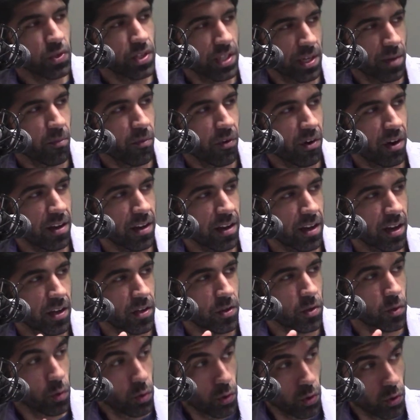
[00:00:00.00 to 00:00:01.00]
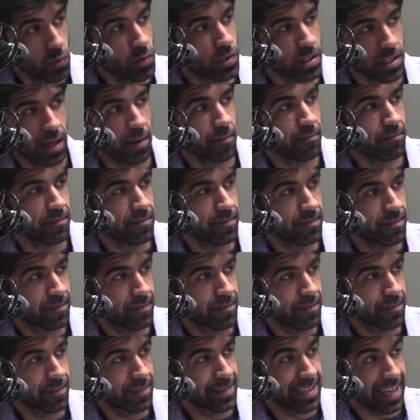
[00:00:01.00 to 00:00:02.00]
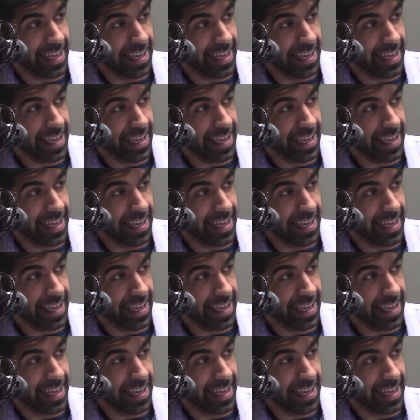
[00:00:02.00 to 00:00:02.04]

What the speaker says: someone, you lose them. They